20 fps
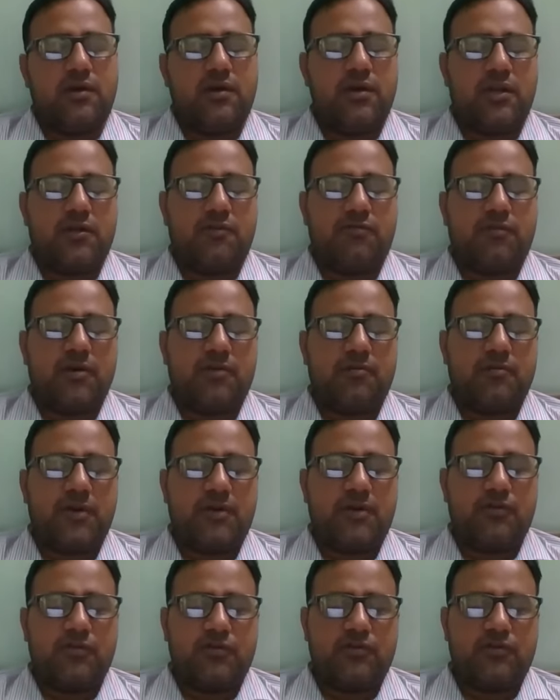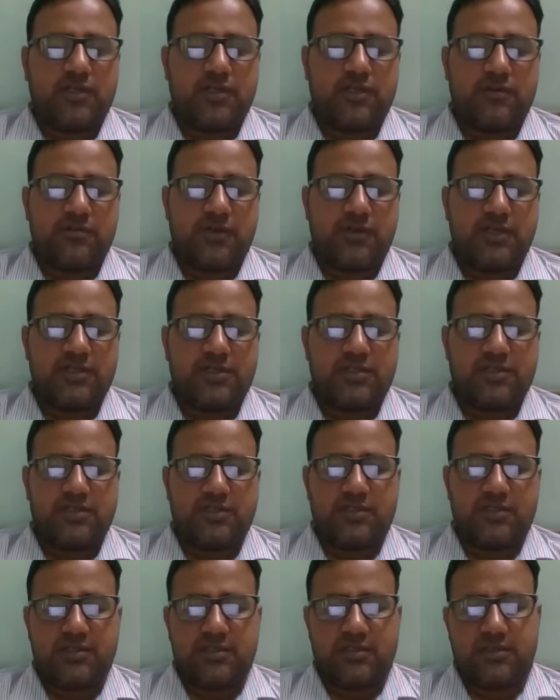requirement for
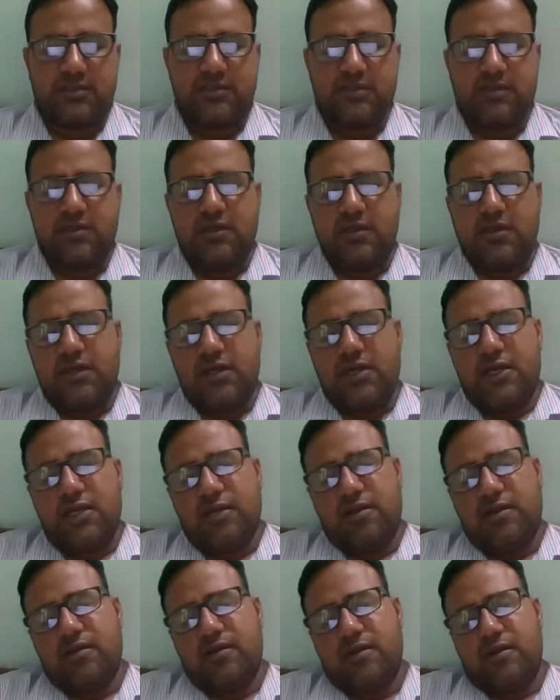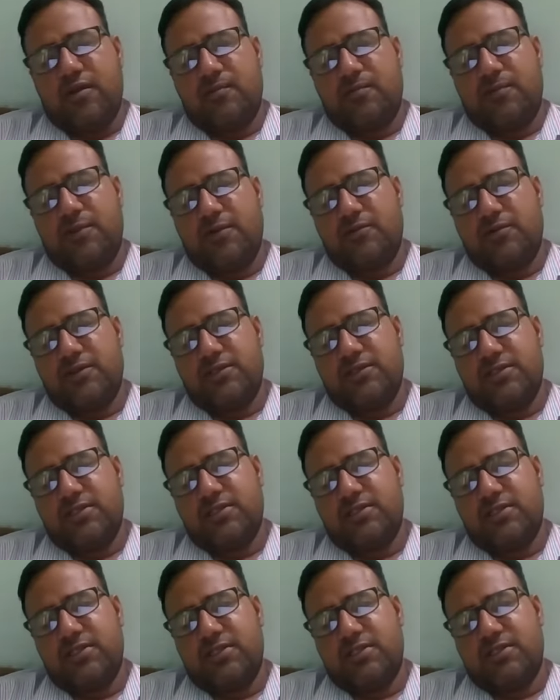certifications in foundation
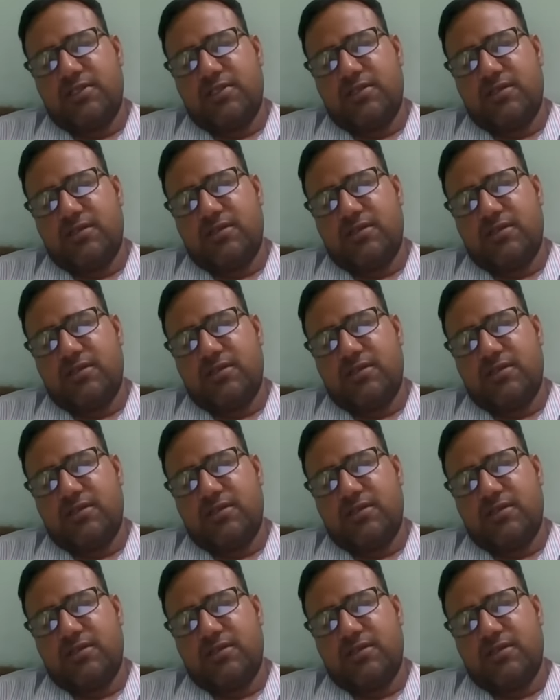seed